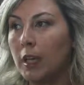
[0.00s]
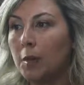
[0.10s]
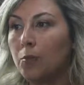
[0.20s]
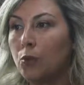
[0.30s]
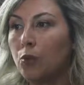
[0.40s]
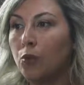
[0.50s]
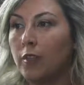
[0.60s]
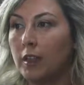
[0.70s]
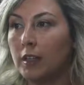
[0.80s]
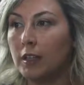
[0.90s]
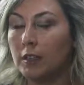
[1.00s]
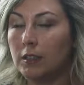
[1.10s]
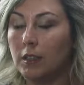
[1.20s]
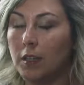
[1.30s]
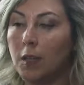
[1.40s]
improve
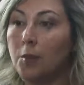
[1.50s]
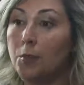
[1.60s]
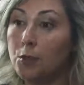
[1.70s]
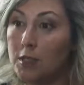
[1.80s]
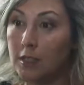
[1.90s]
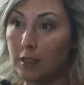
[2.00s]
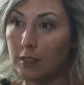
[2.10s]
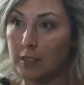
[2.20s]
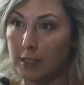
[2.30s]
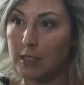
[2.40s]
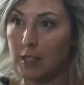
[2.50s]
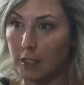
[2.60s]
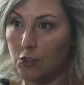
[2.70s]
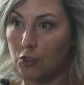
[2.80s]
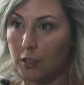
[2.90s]
their personalities,
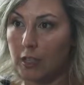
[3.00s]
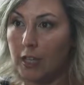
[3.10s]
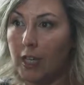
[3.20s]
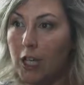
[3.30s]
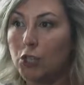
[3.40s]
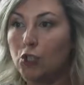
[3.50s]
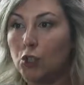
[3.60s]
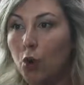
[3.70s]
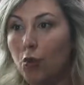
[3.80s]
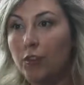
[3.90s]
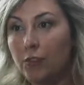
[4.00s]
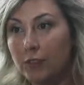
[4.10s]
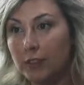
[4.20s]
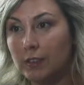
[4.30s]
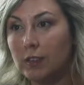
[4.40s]
actually, to go
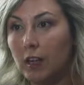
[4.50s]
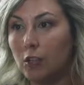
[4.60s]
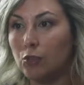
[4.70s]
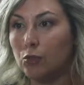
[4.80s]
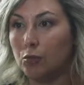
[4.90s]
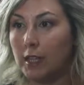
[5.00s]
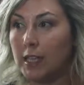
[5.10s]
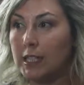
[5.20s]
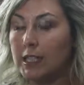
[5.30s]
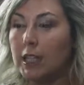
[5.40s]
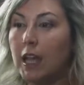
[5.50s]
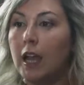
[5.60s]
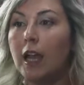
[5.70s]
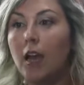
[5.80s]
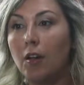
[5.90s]
different countries,
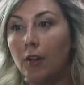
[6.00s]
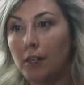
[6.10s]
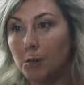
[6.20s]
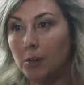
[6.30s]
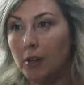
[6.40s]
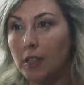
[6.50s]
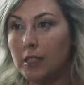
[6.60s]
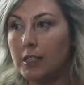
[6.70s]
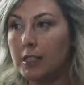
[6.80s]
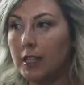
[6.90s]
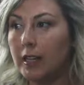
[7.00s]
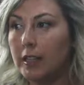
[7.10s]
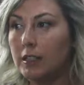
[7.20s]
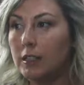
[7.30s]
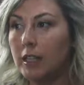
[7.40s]
have experience
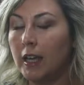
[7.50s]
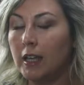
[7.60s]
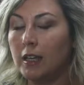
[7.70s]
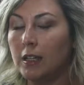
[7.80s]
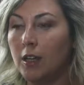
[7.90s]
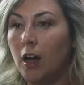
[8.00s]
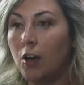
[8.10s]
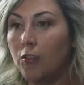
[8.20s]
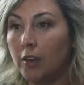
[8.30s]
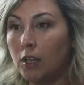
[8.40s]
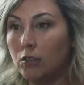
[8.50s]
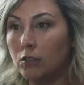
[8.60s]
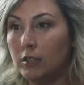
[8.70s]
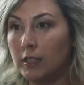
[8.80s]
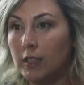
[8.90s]
there. And our
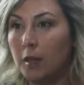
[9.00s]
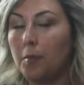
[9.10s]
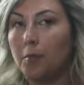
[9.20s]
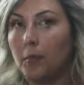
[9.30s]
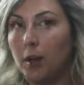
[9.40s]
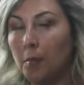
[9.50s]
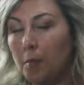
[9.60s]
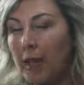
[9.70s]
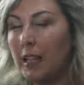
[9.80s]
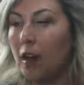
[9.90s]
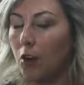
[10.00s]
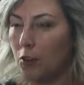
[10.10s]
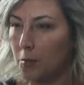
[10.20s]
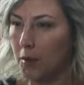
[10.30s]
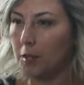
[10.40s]
faculty, mainly
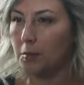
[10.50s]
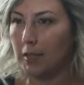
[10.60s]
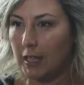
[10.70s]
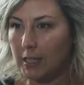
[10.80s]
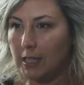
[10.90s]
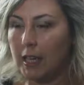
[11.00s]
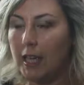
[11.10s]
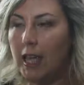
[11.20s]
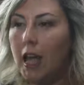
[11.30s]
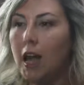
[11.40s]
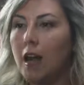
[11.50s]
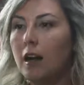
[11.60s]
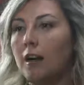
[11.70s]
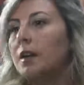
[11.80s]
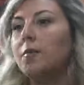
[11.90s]
our department, let's say,
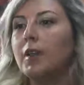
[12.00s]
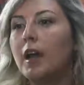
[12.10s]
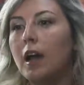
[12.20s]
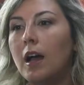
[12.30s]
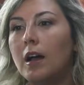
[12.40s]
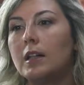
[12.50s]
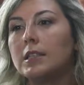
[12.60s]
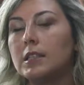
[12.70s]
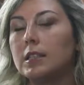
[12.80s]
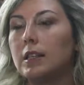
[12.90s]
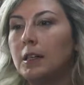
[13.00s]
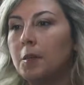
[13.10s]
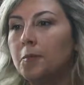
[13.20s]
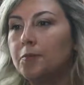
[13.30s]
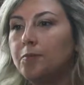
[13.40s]
has
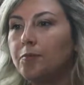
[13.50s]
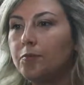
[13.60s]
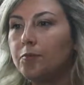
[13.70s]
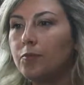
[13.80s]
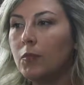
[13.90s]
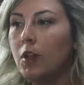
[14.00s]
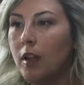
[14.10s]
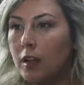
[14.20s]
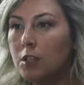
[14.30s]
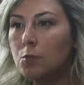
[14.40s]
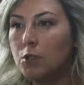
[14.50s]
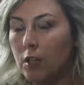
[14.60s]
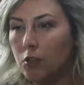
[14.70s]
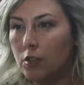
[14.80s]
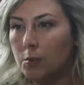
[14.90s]

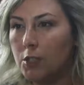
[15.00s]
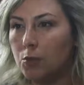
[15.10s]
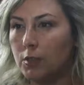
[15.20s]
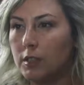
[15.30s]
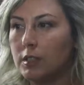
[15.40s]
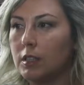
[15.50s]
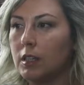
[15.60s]
Erasmus agreements with